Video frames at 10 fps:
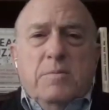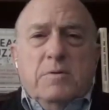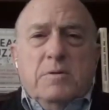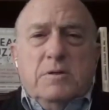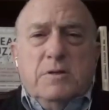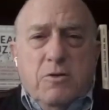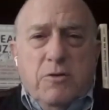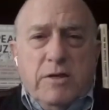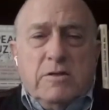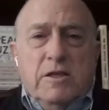
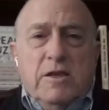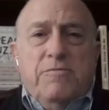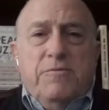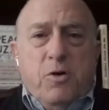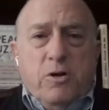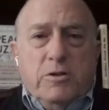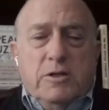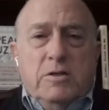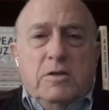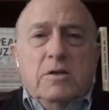seriously
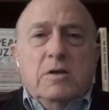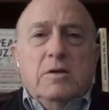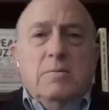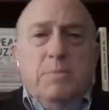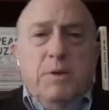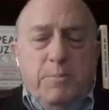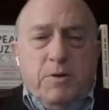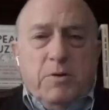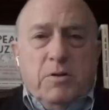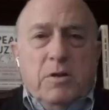faulted
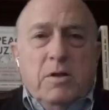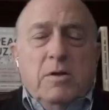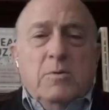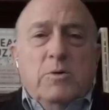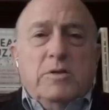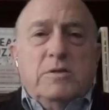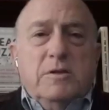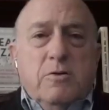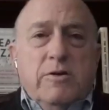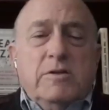people with
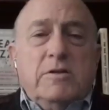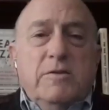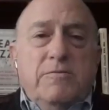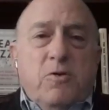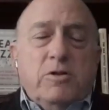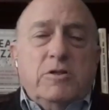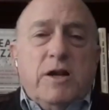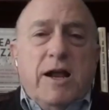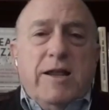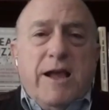seriously faulted
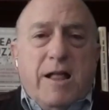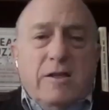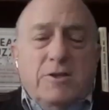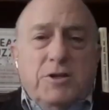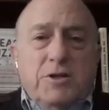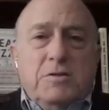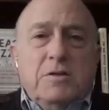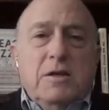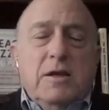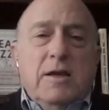
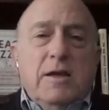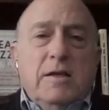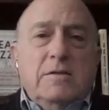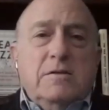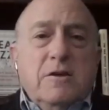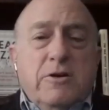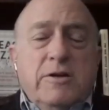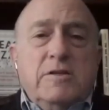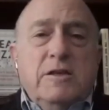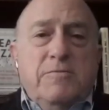ideologies and
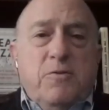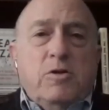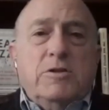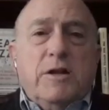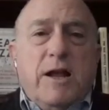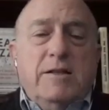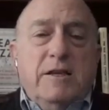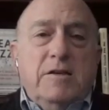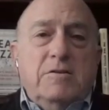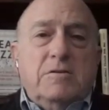seriously faulted
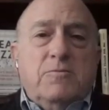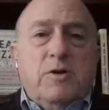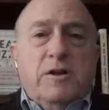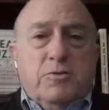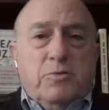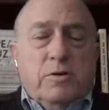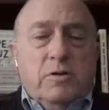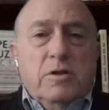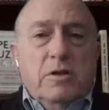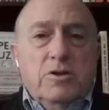ideas of what
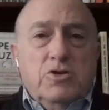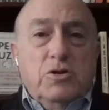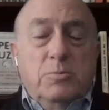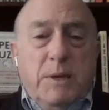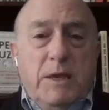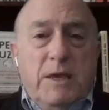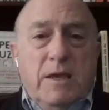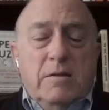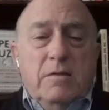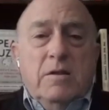Israel should be
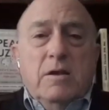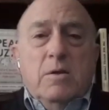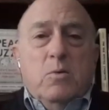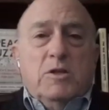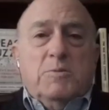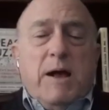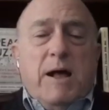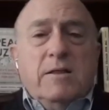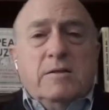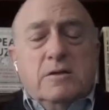and what its
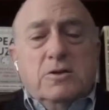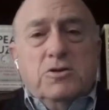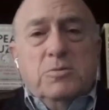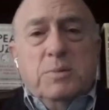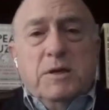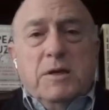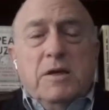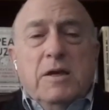policy should be.